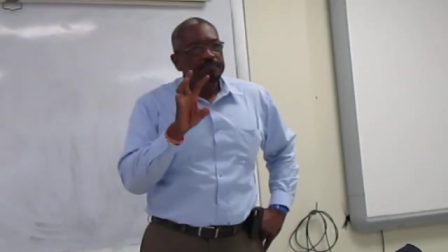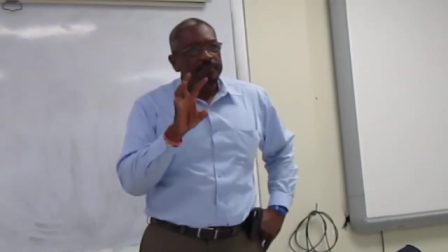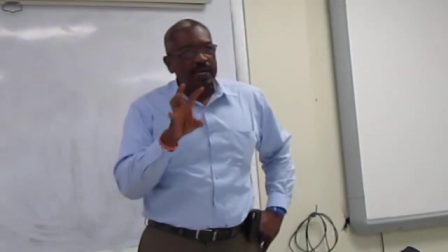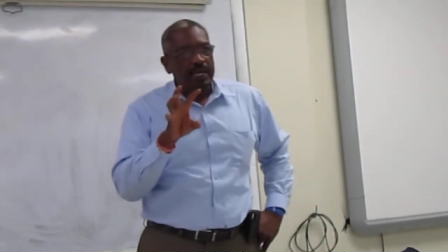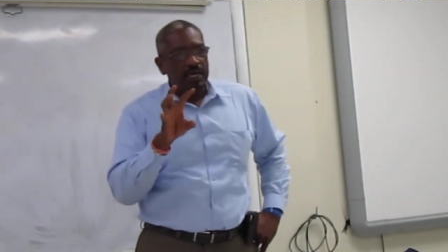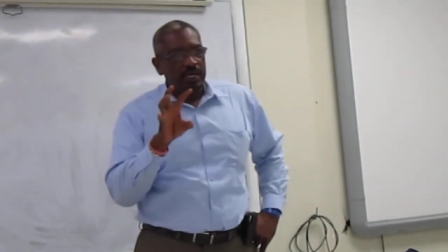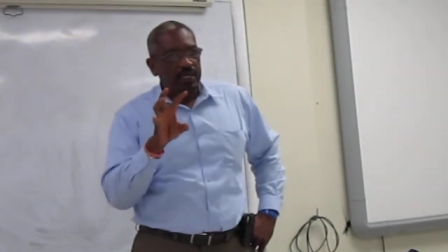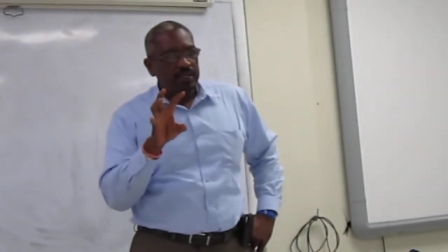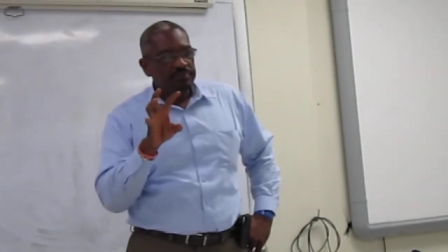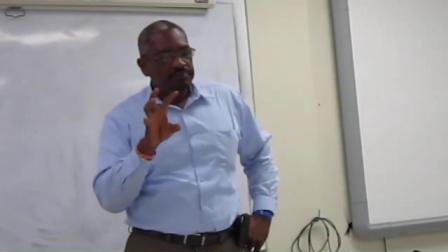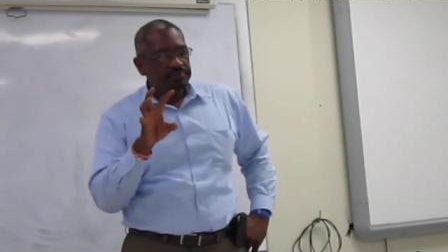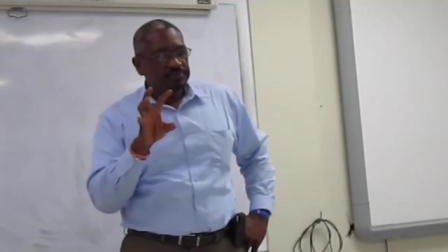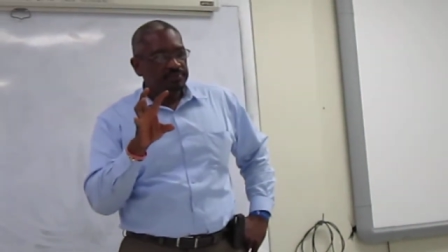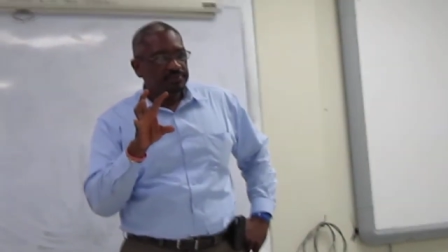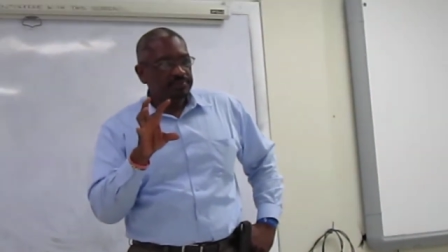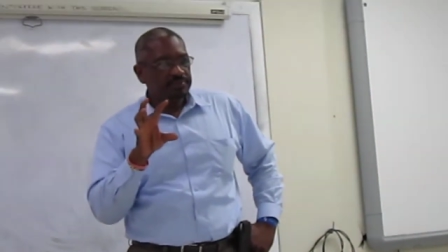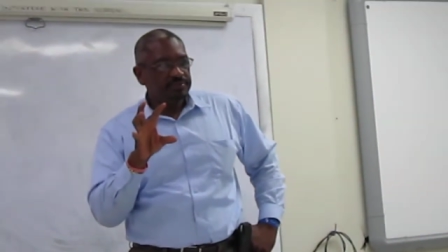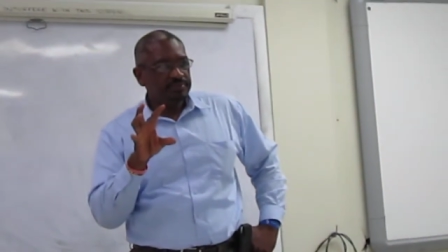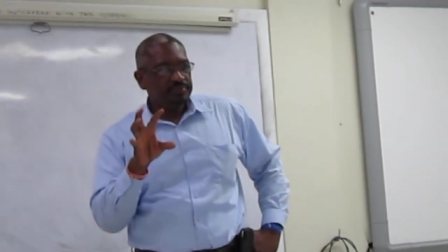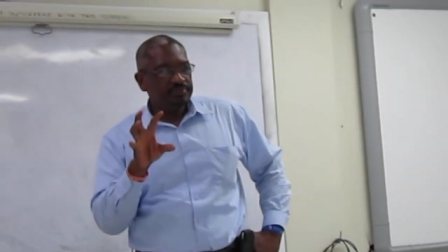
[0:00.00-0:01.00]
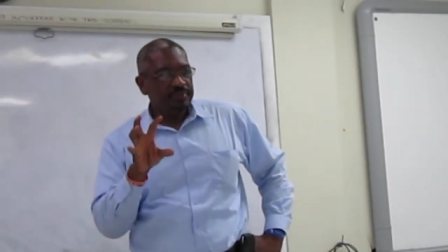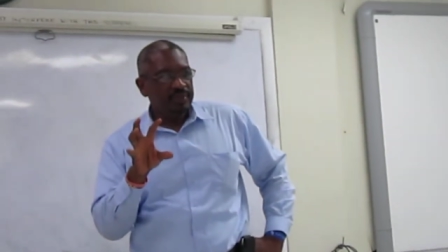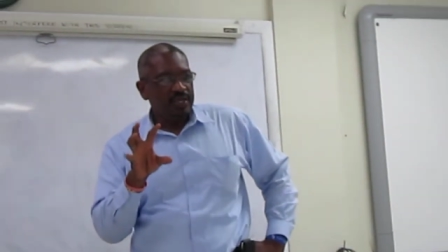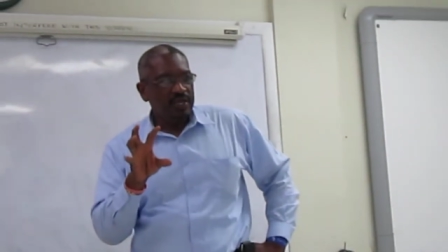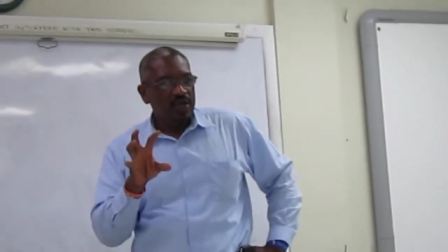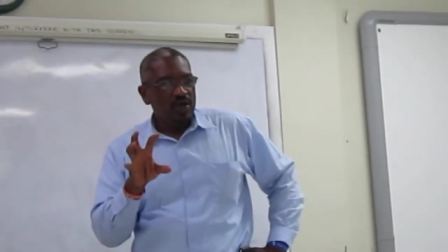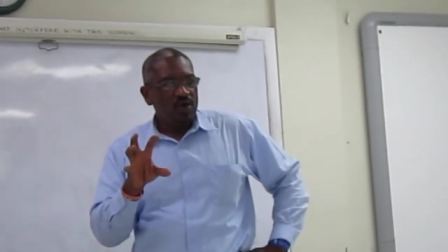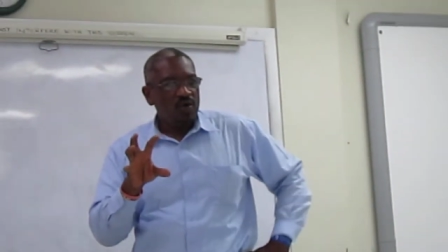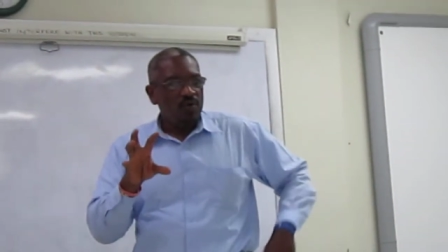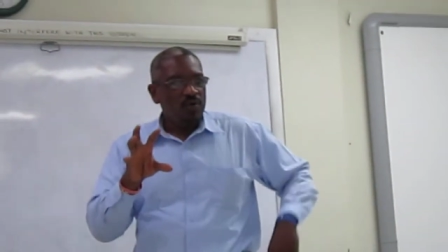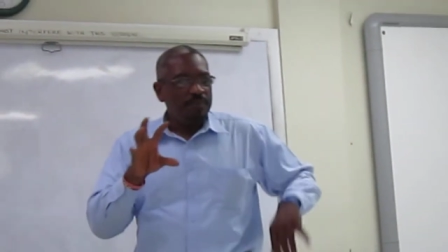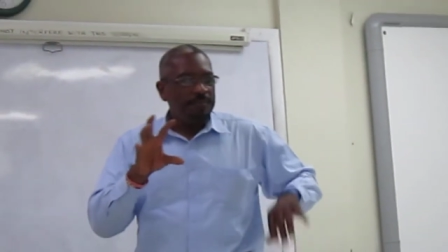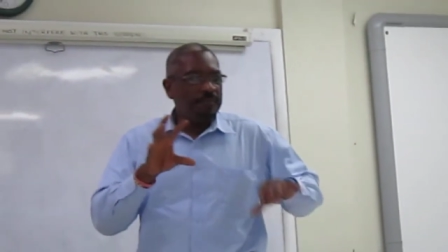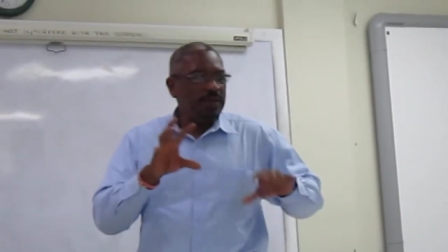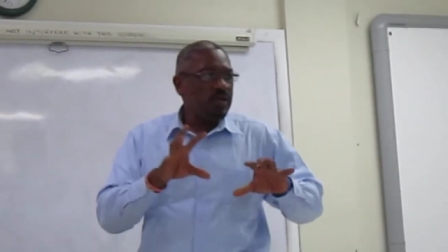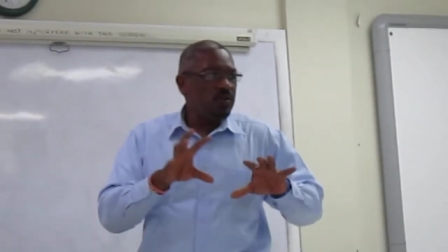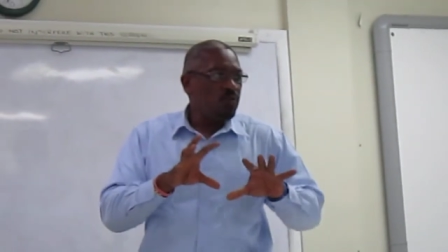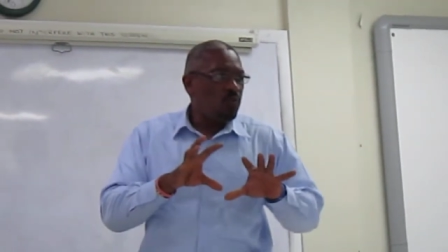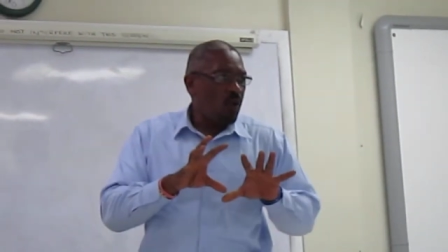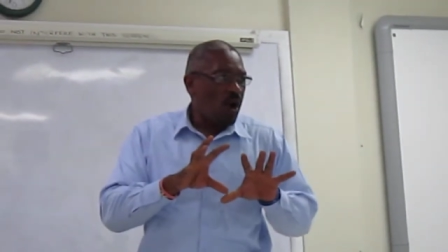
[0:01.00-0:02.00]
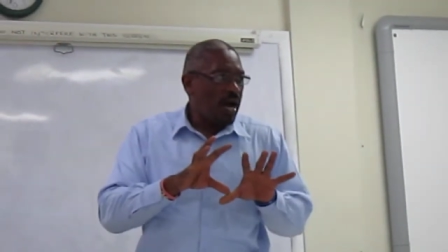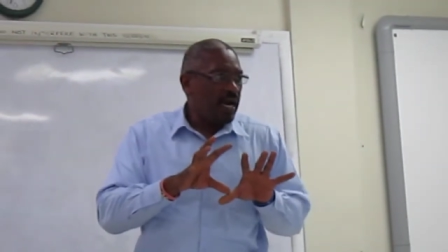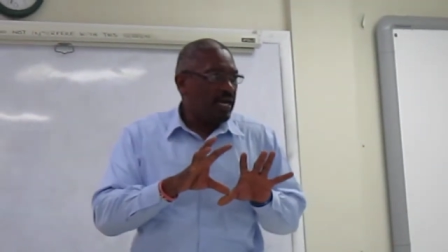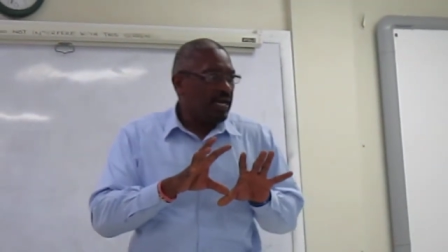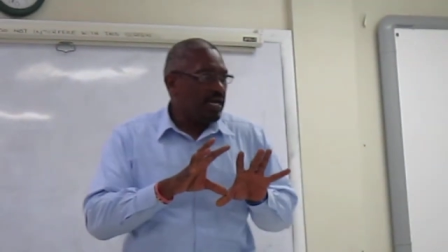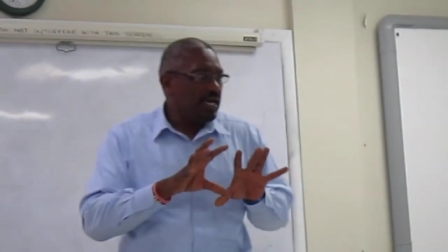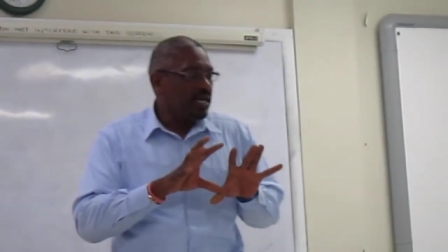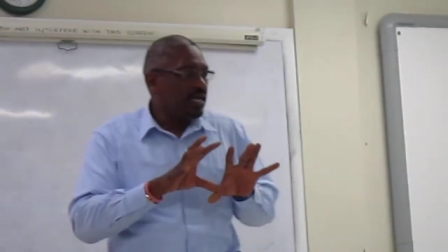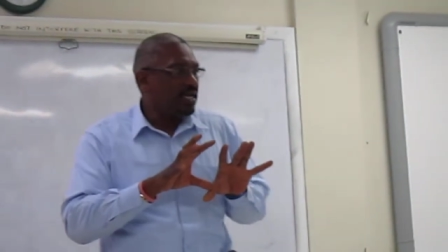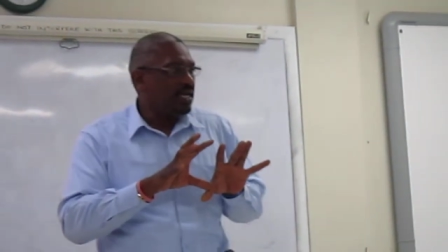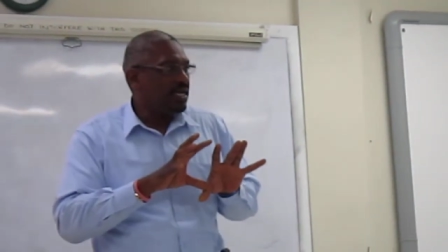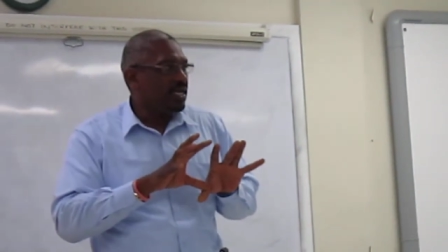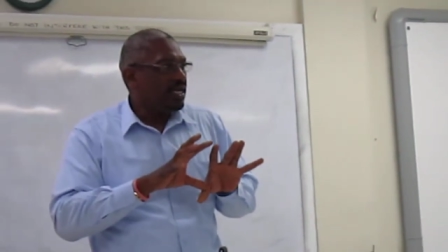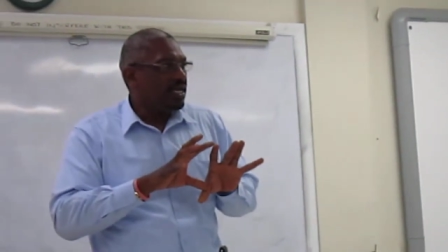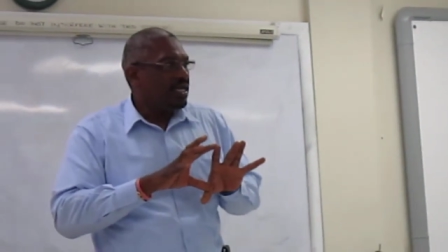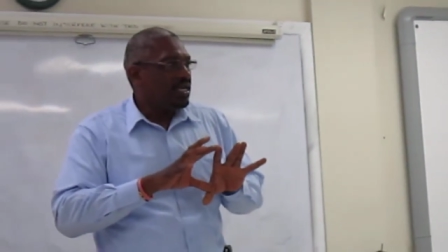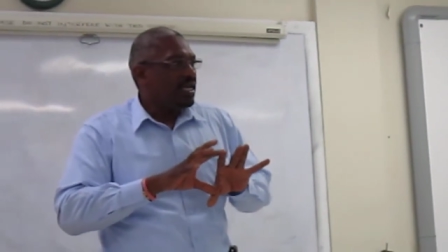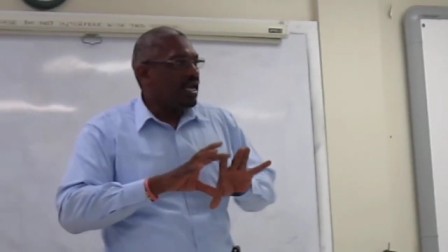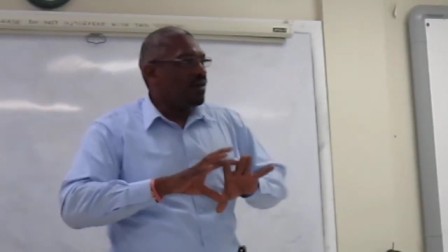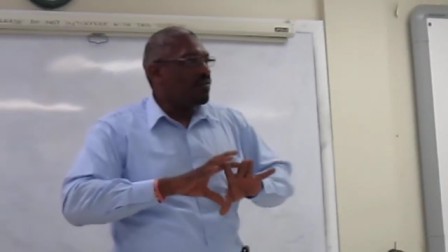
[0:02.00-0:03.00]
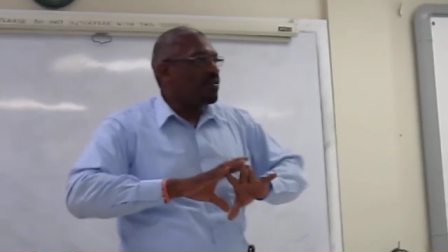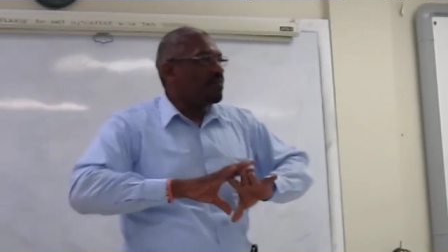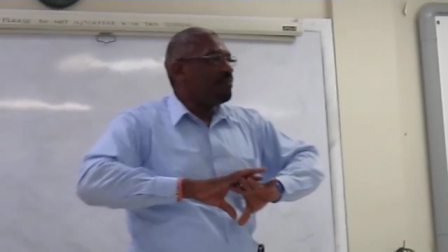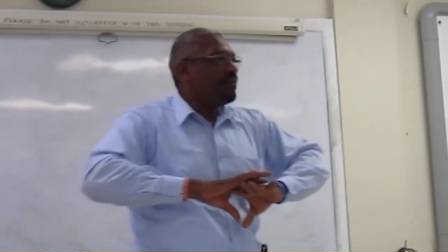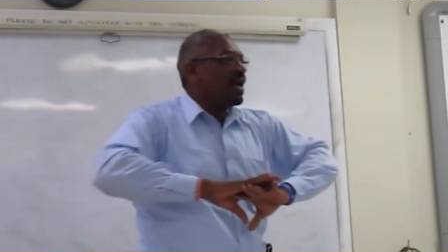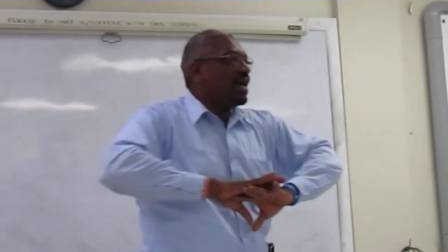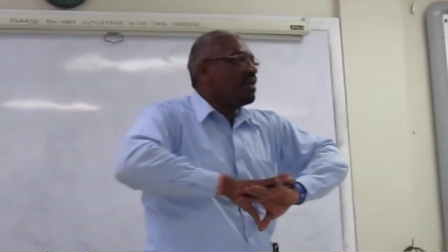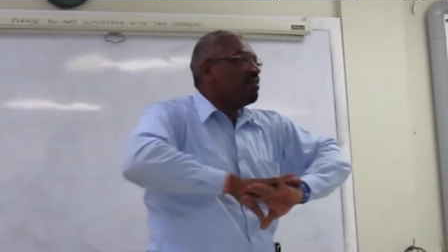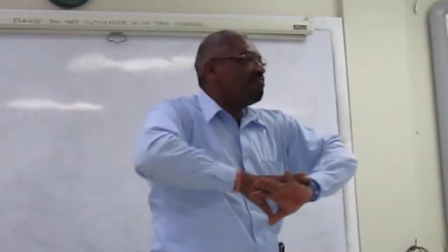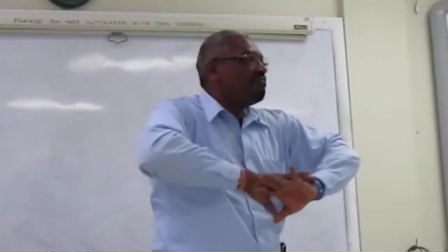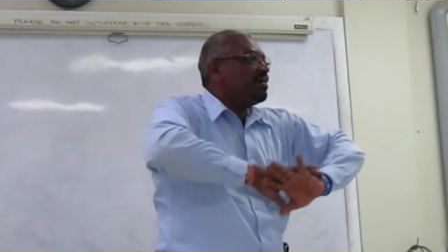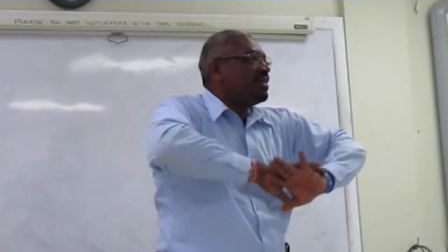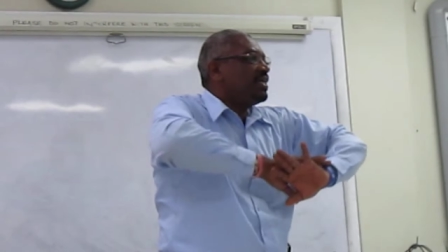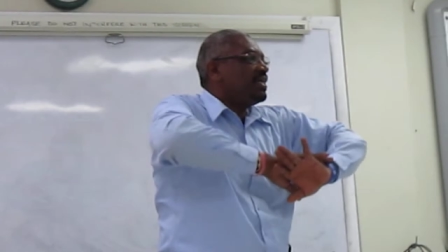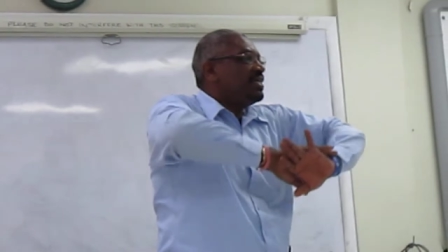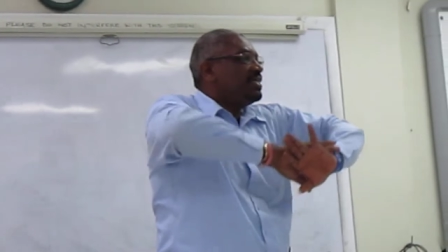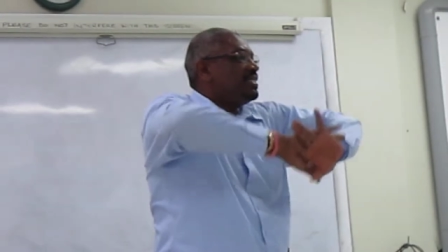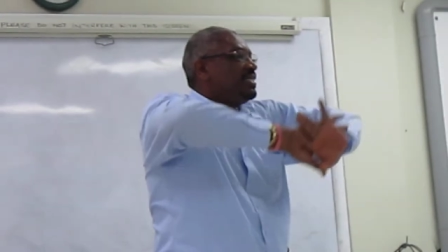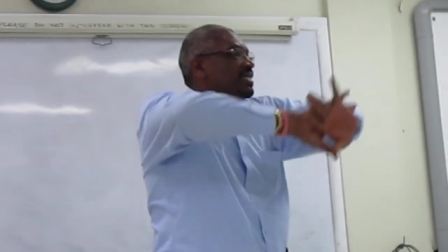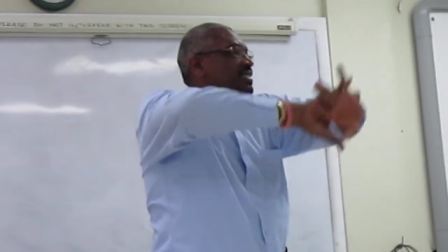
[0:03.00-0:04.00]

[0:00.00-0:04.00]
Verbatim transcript: bill would be one that would benefit the